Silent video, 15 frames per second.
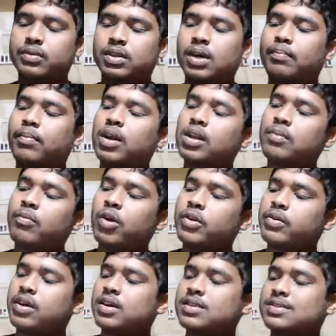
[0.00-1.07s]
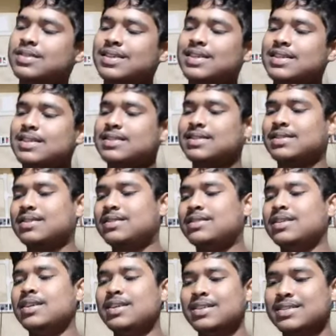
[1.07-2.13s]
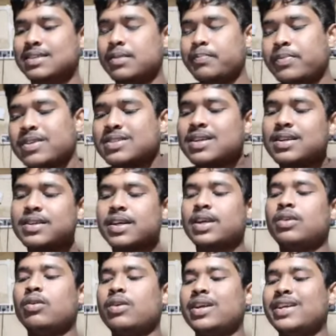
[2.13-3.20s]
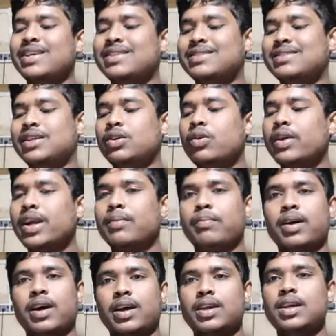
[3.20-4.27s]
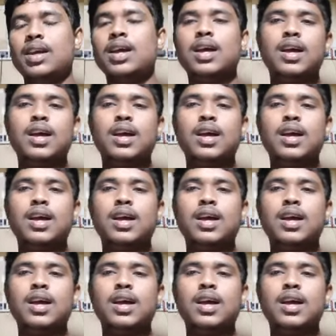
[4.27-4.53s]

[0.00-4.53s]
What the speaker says: the bulk modulus is represented or is denoted by